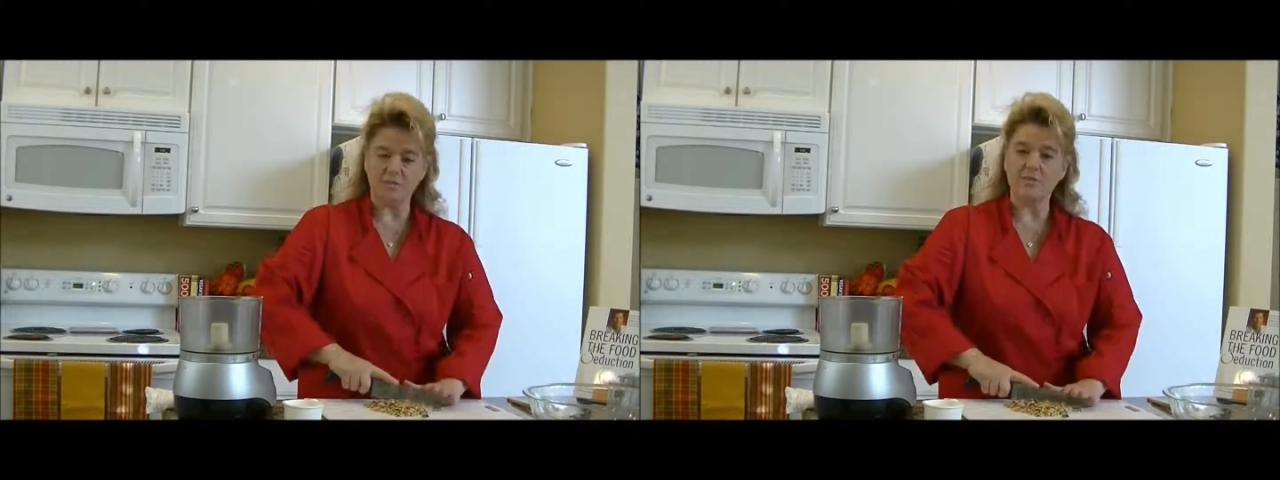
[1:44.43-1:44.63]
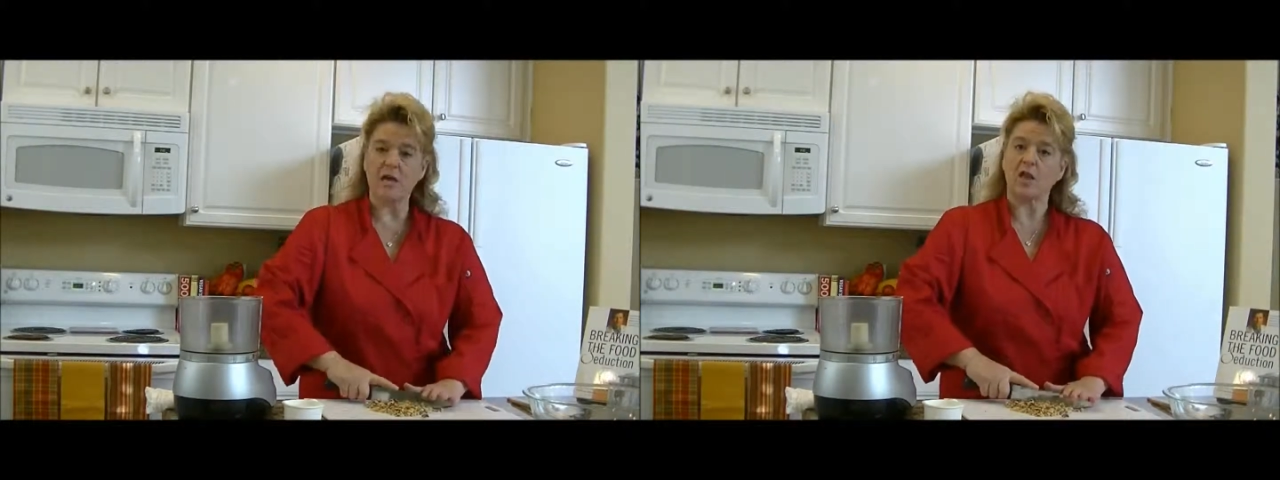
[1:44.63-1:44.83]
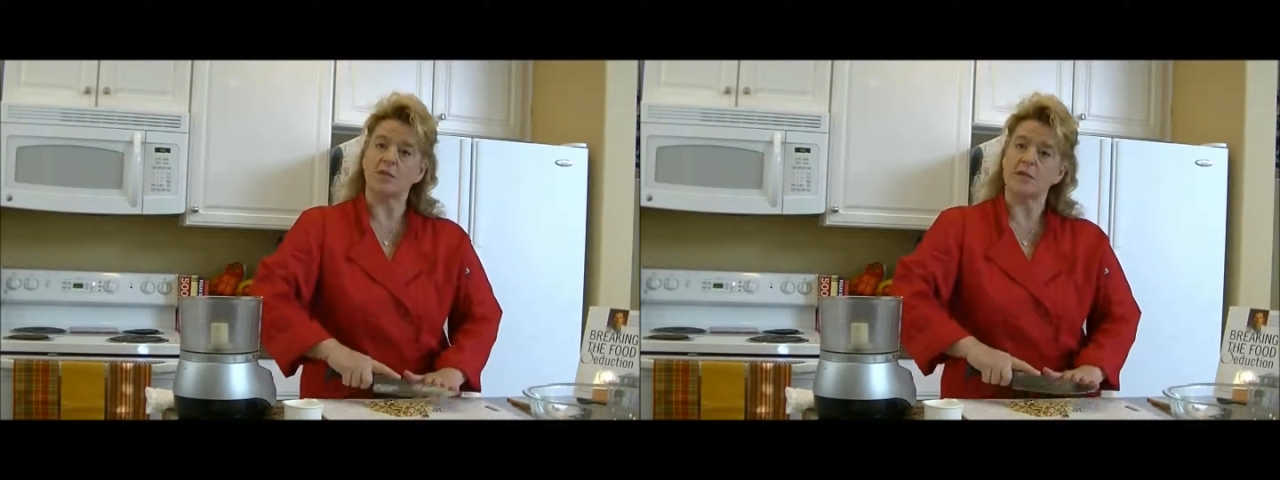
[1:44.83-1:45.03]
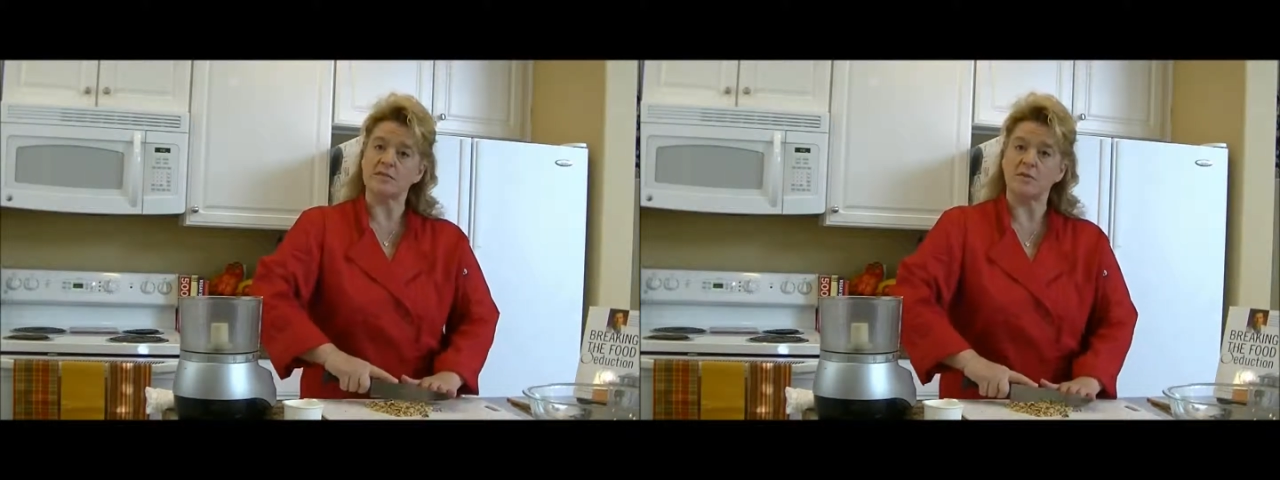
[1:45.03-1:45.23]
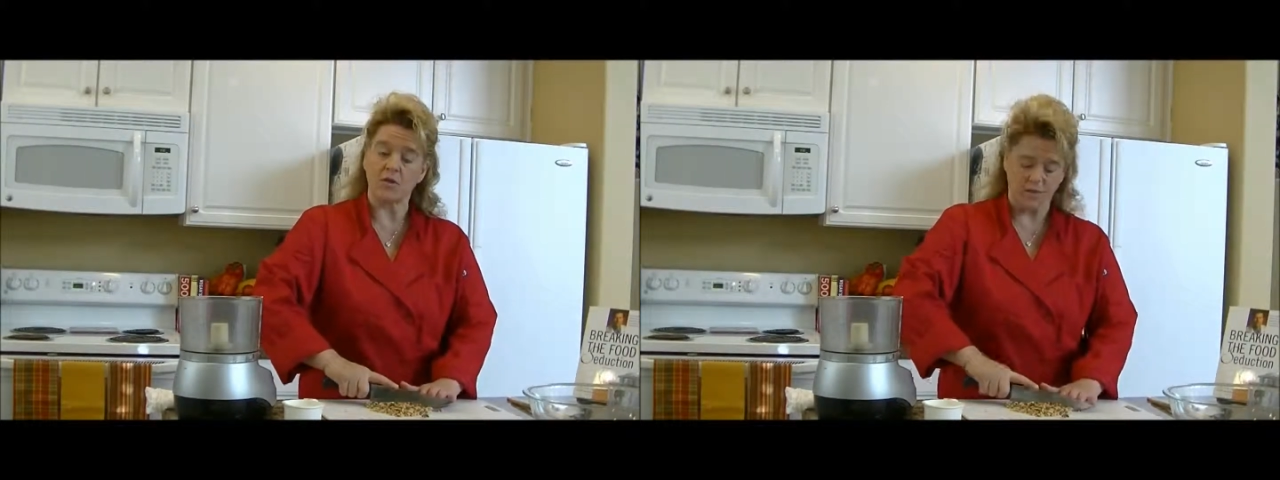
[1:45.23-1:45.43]
celery and
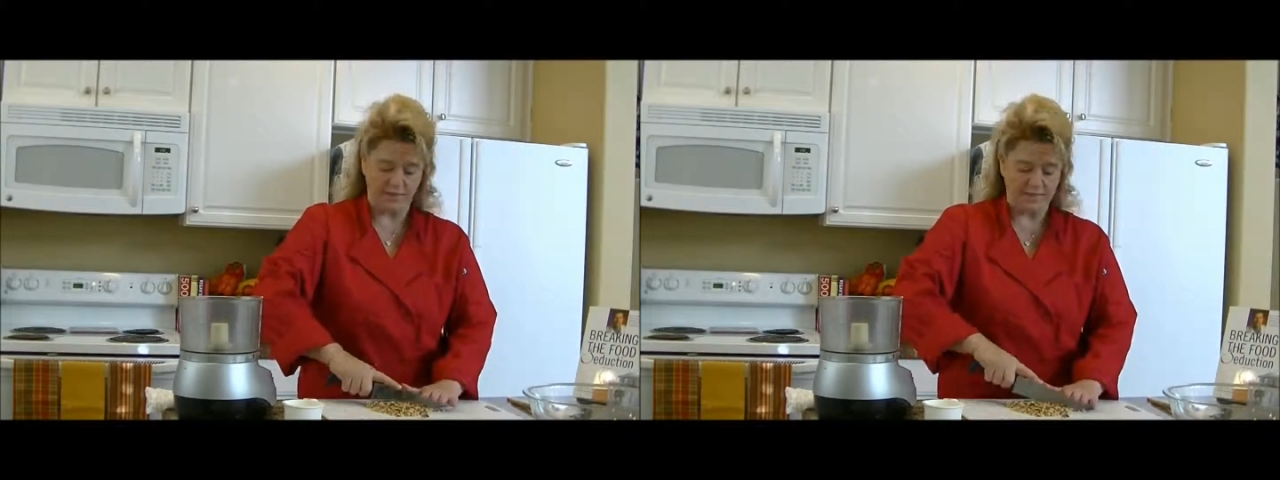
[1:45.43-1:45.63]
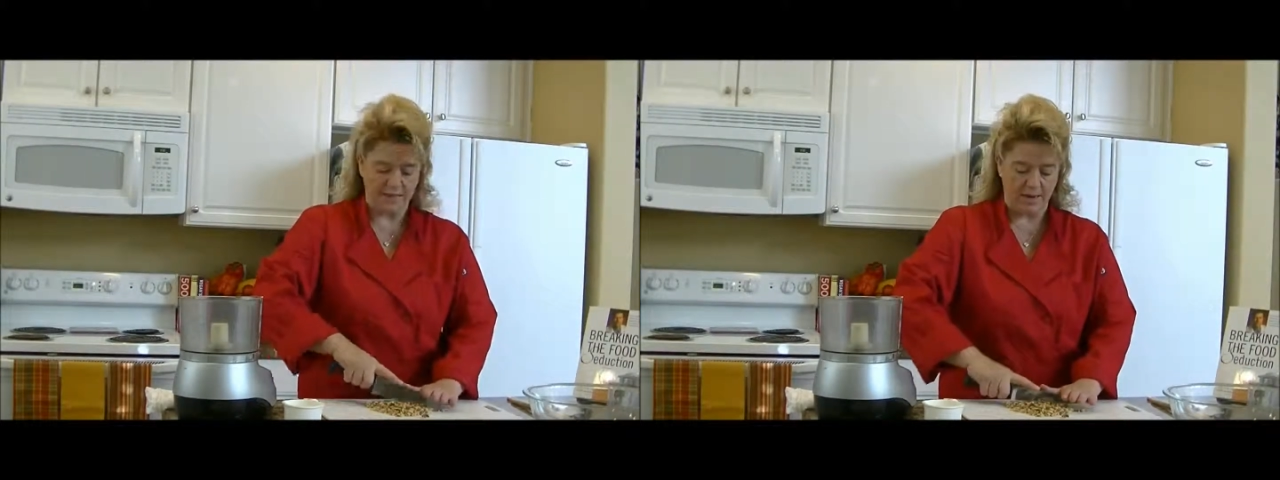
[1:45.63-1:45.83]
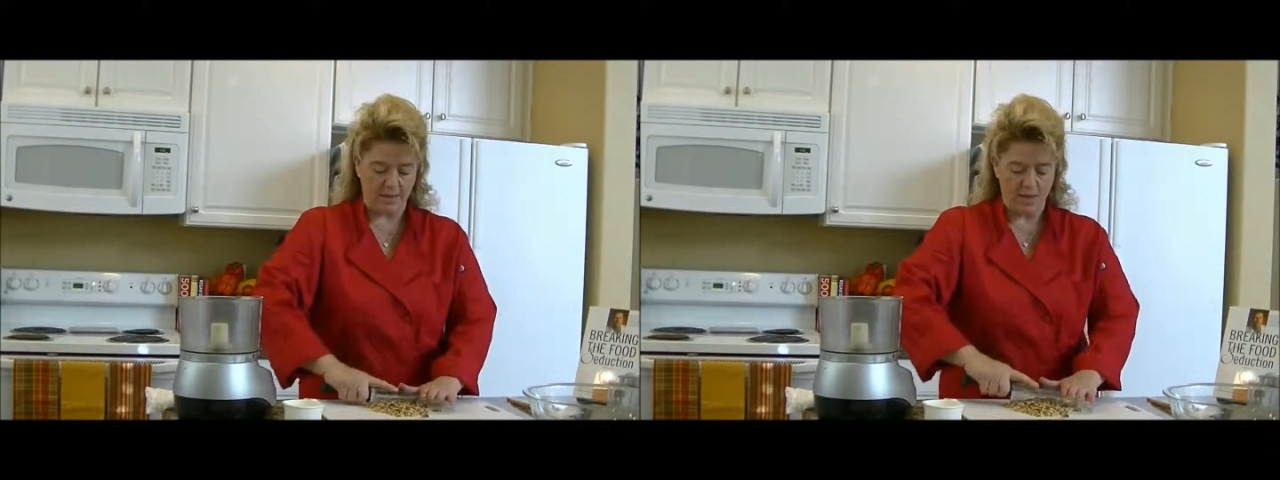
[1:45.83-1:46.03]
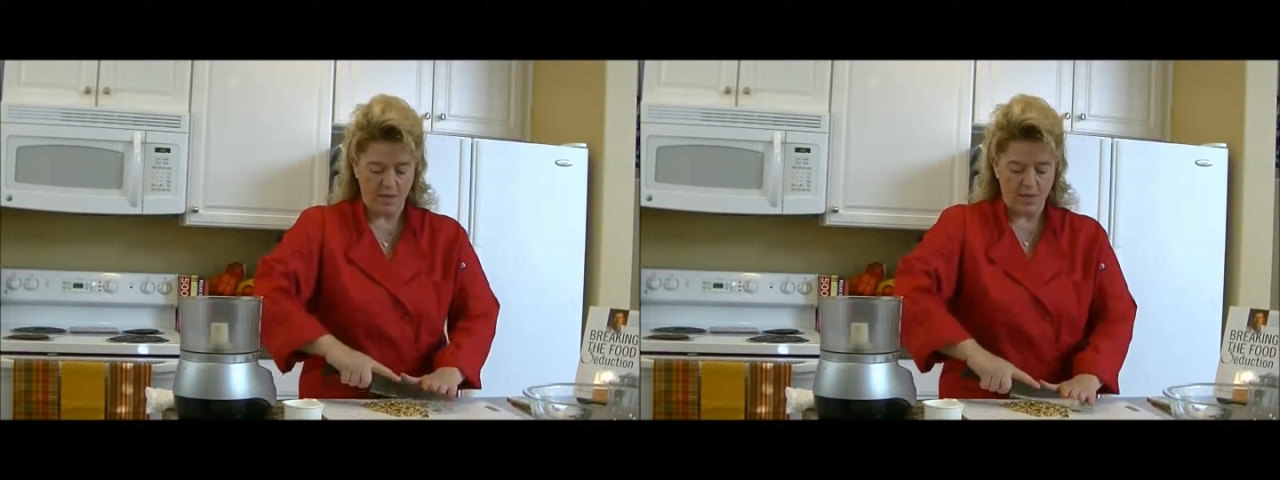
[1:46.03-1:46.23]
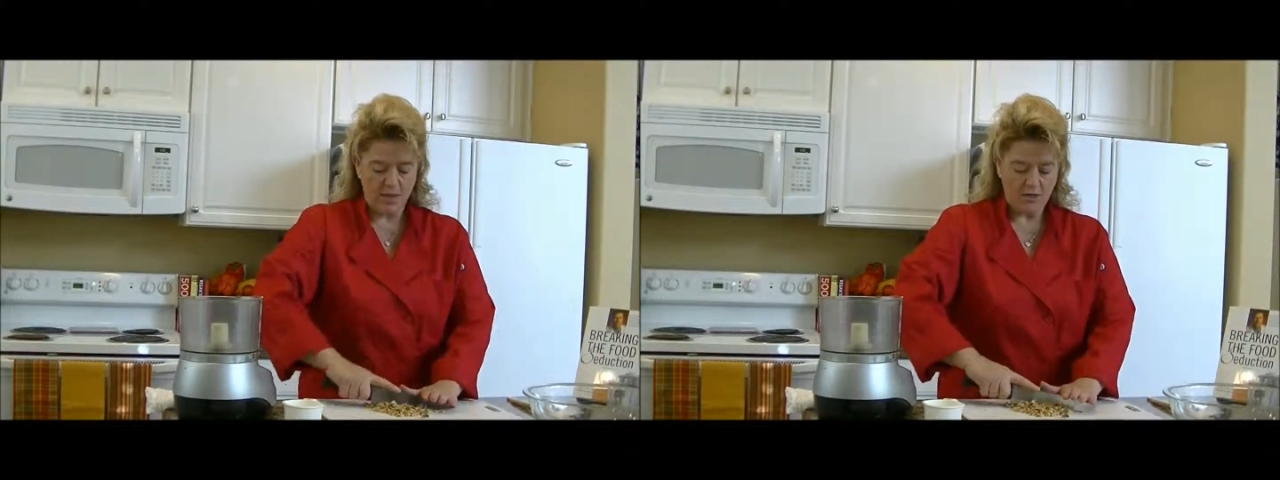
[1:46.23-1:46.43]
some other things in them.
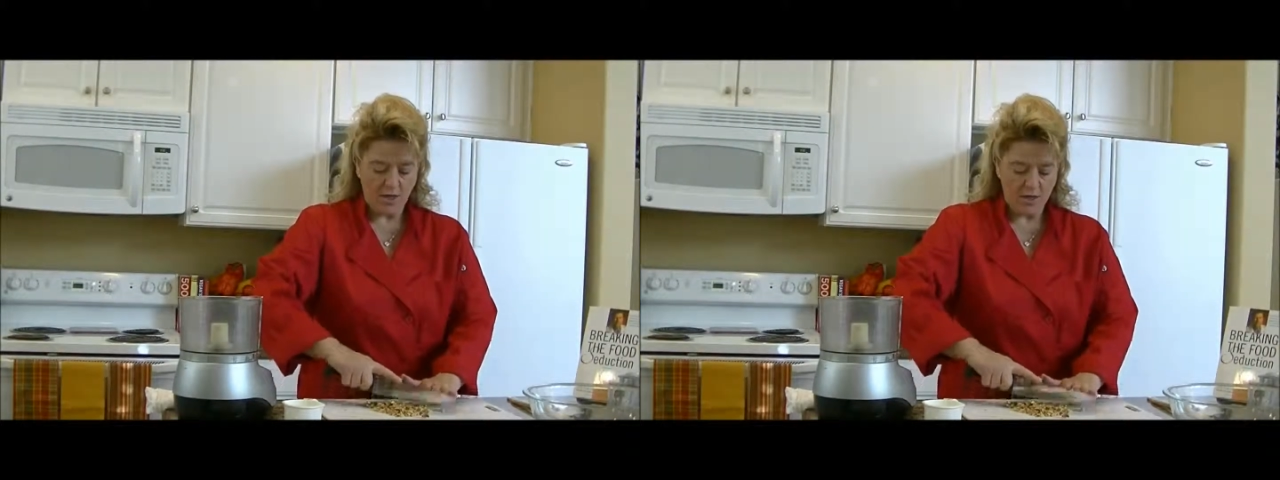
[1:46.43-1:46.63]
So I